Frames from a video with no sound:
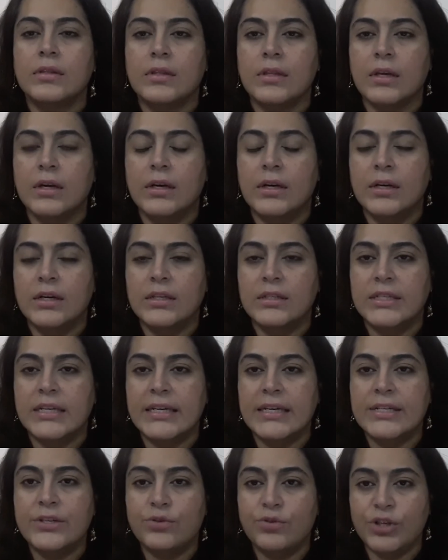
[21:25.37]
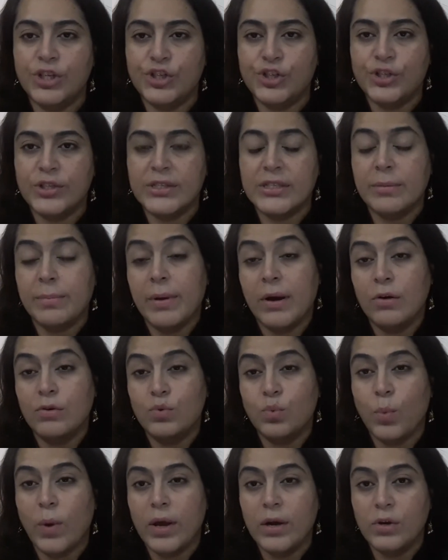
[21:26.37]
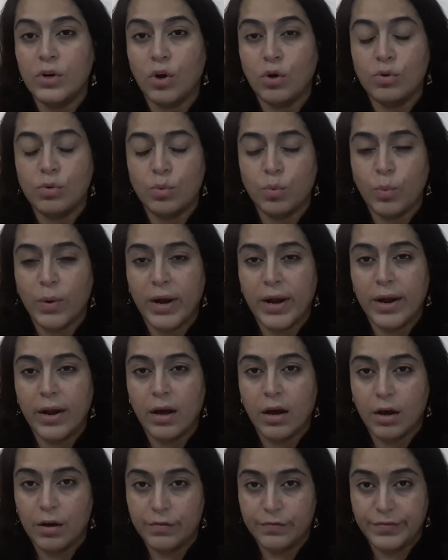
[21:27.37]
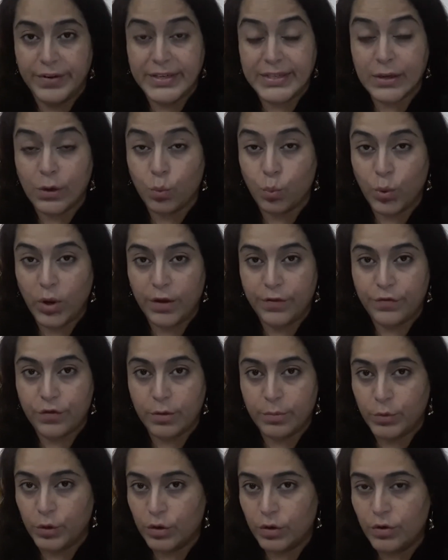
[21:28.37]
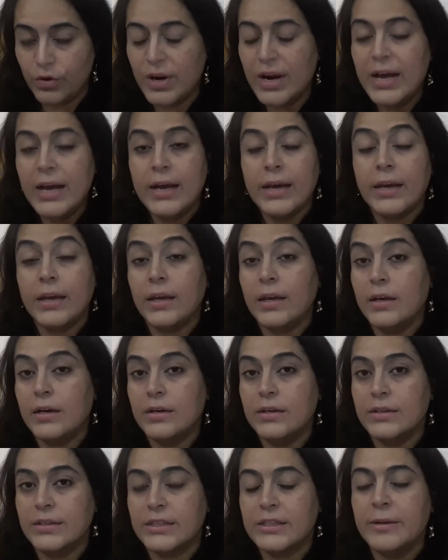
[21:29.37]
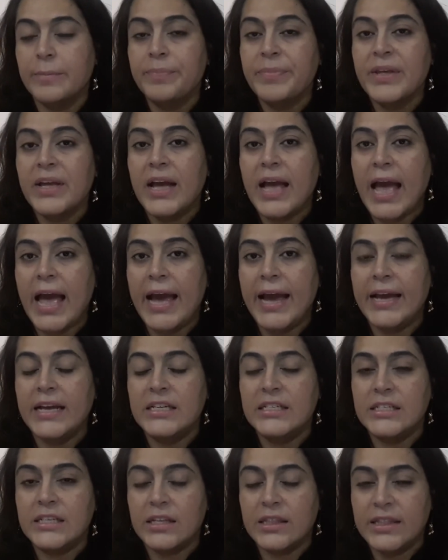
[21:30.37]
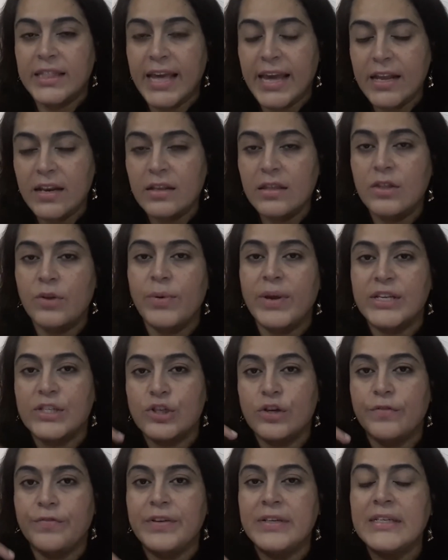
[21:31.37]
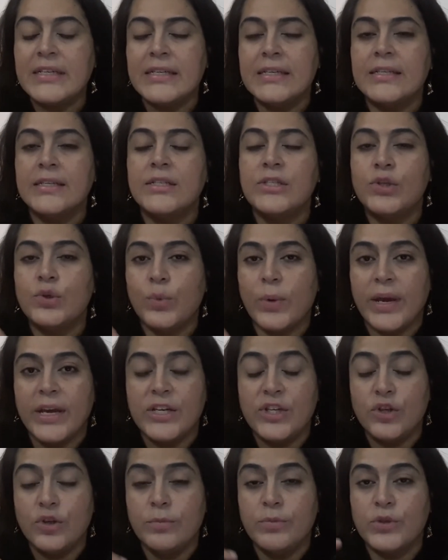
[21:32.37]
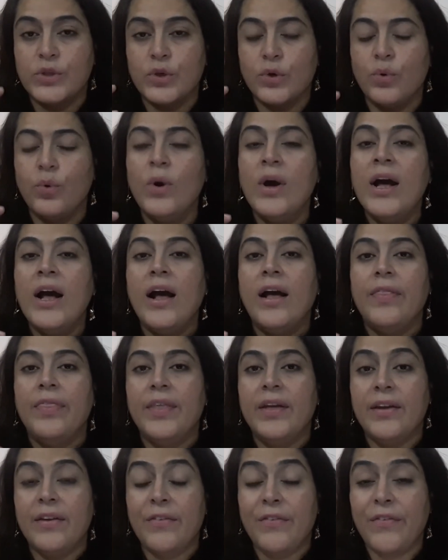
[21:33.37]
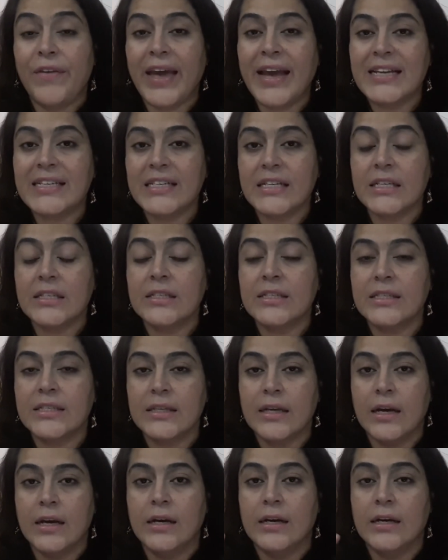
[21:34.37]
it reaches about 1 or 1.5 feet away from your ears, and then the rest of it is through air tube. So the effect is